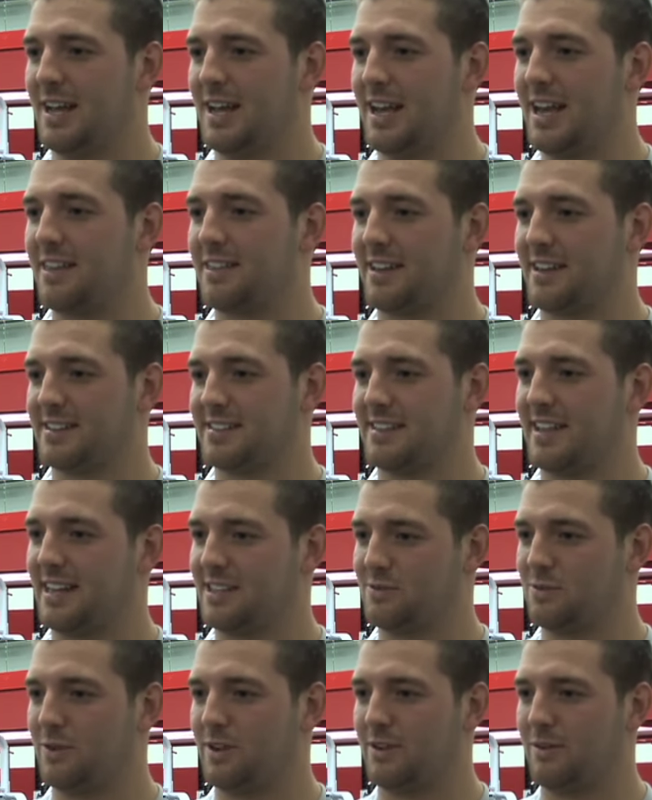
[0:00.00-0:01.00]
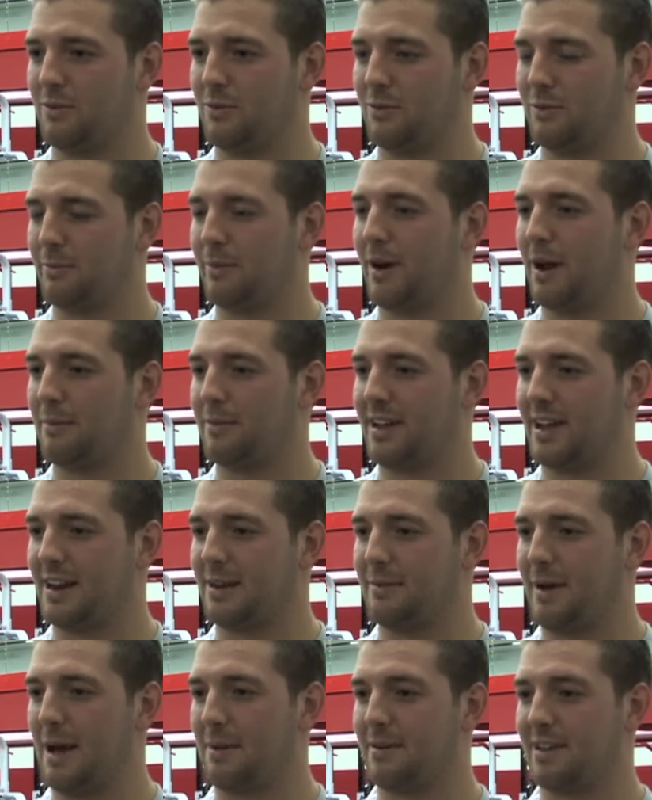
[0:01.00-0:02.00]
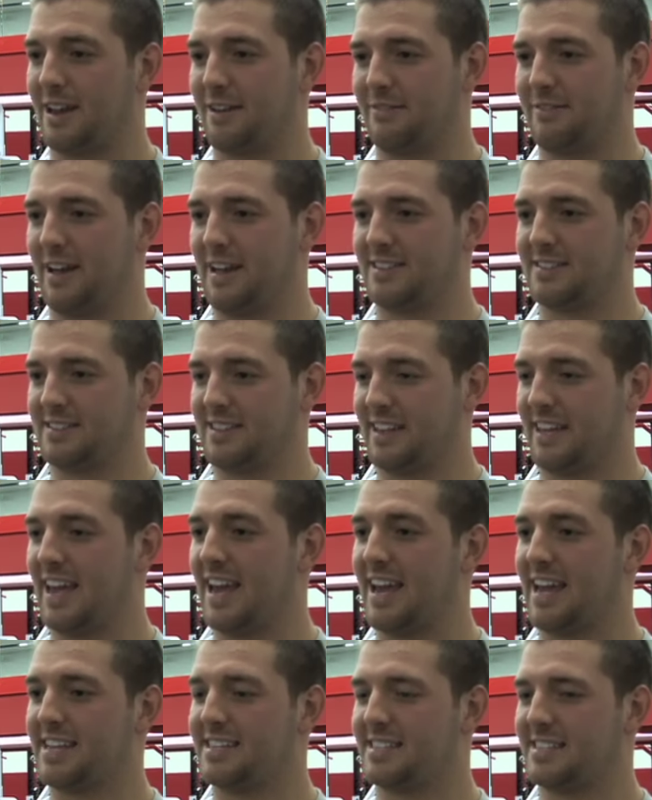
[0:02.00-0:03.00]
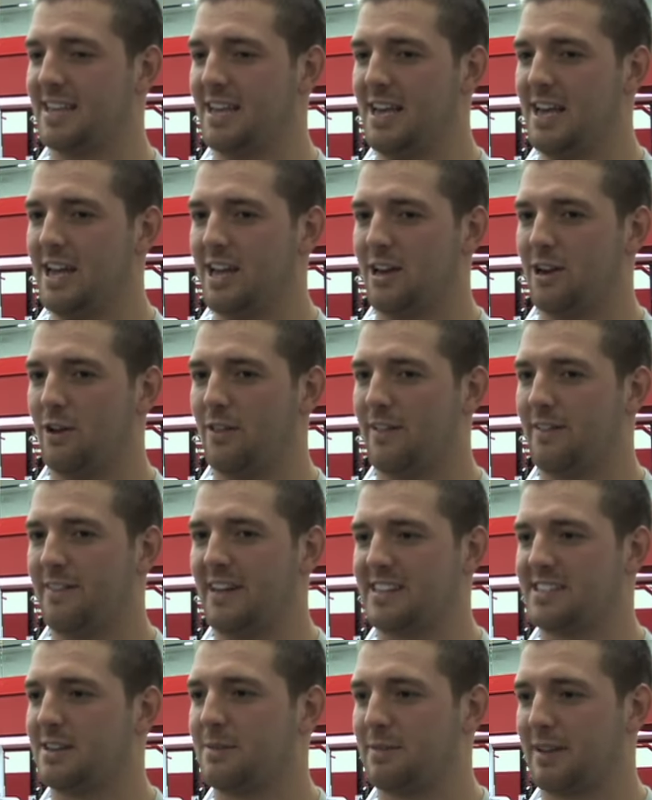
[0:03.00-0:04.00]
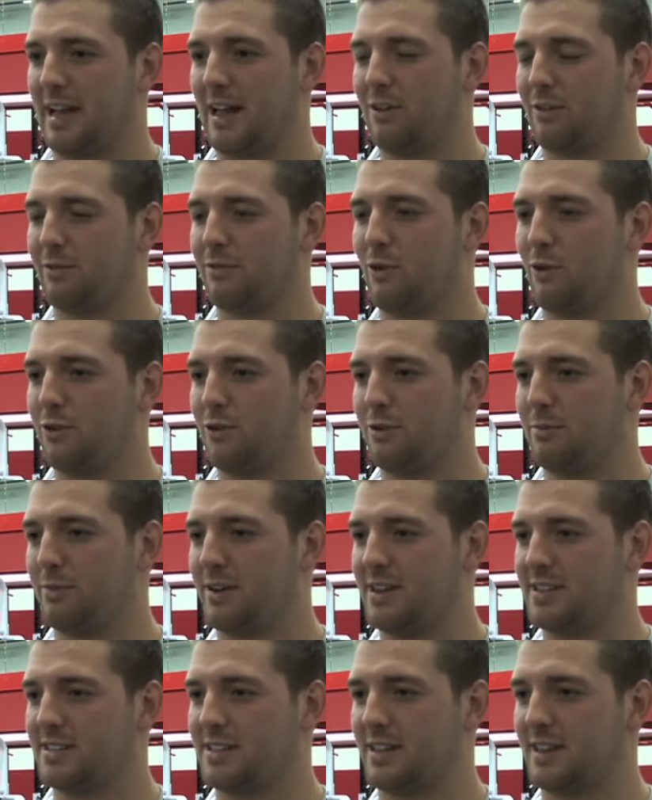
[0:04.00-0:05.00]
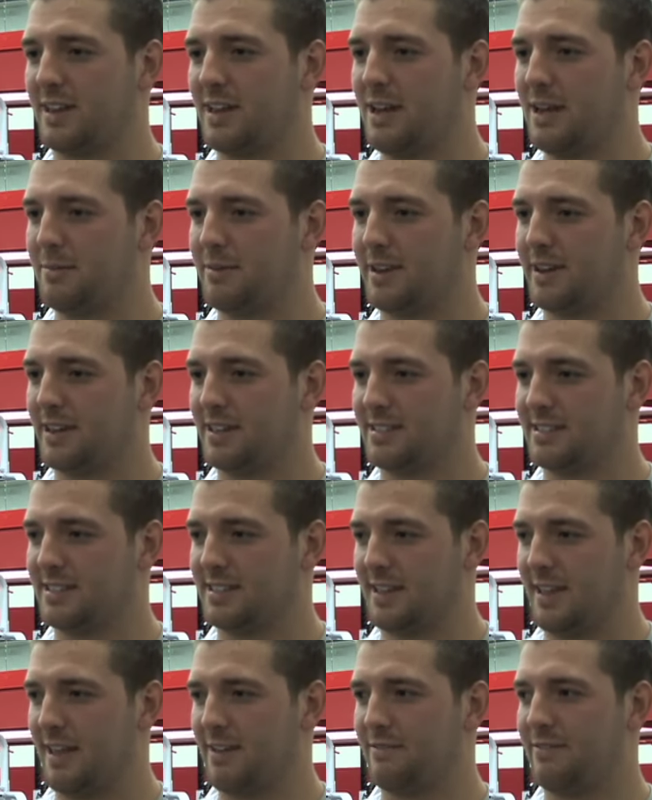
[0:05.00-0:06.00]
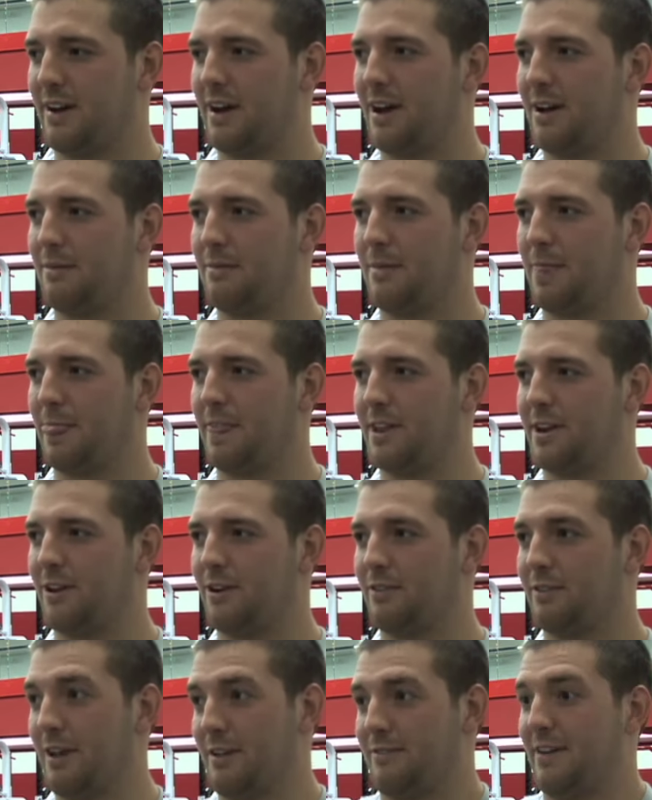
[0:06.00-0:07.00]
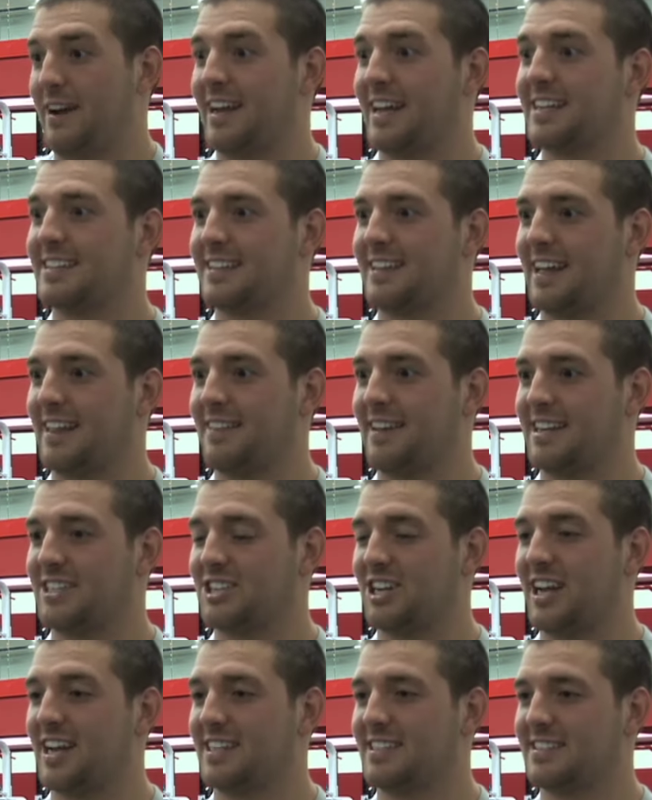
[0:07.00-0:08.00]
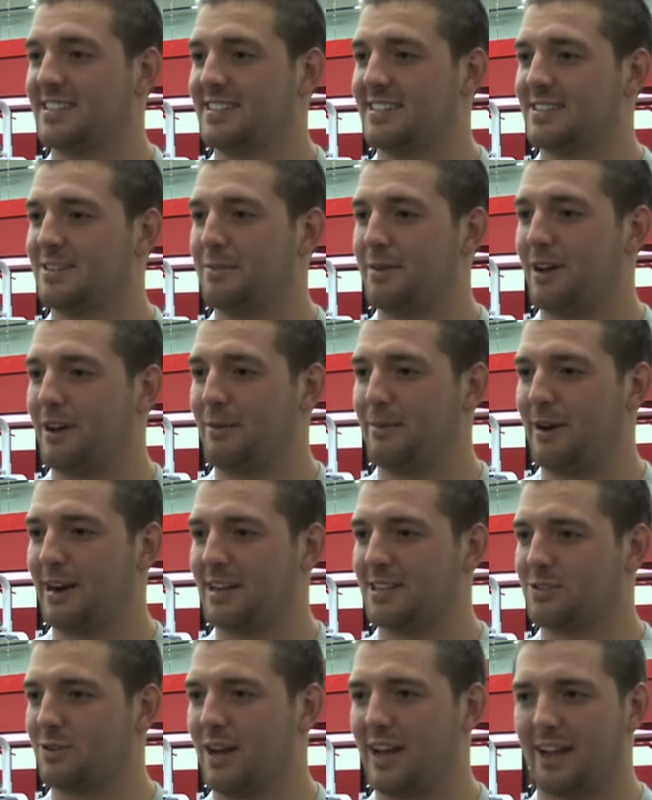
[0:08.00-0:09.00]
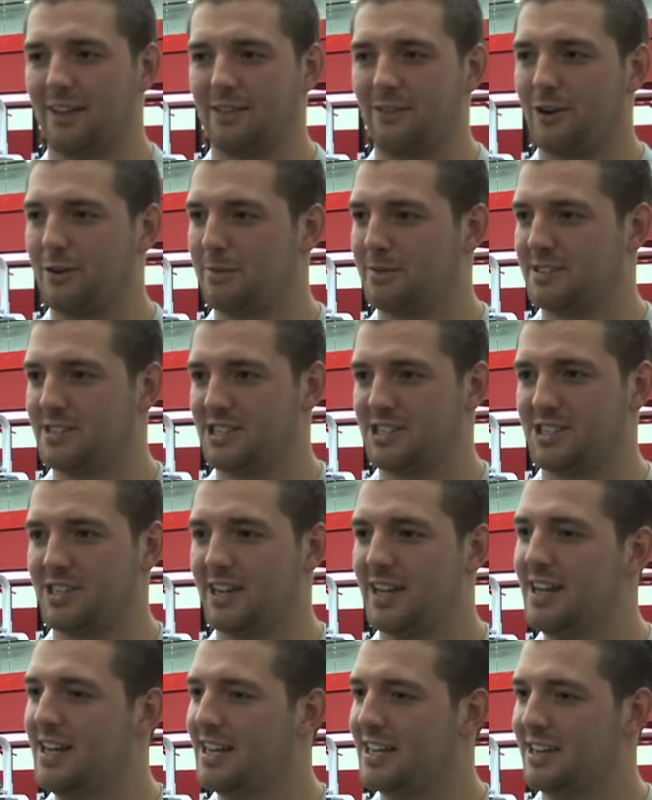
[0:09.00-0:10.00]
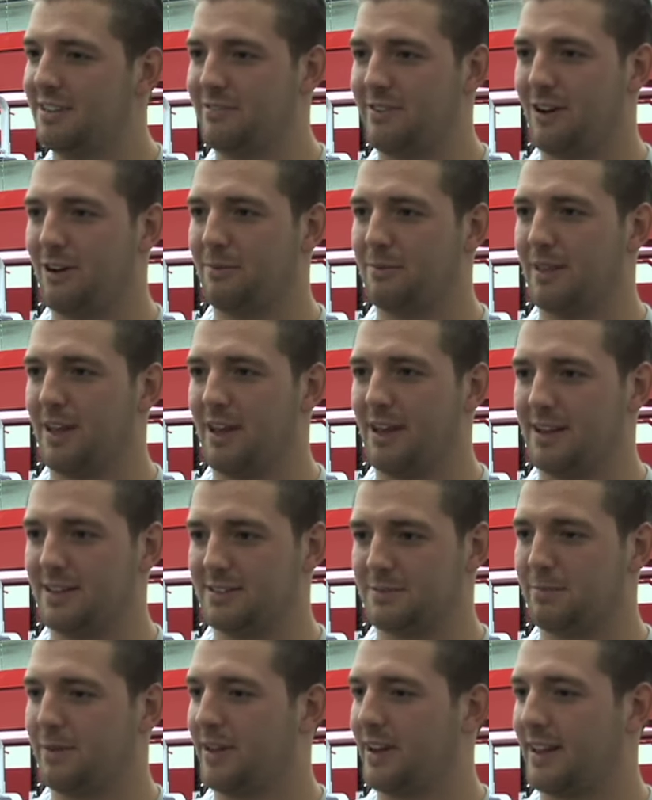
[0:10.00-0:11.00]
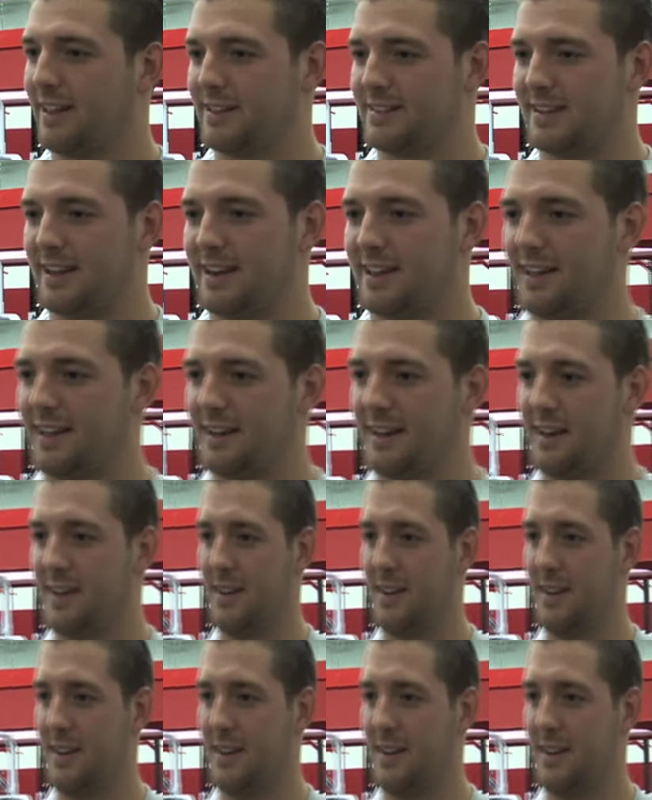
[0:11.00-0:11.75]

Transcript: He thinks that's what will probably end up happening if that's the case. That's something I look forward to embracing, because if I get to that chance to be on a practice squad, I can learn the position, develop as playing a tight end.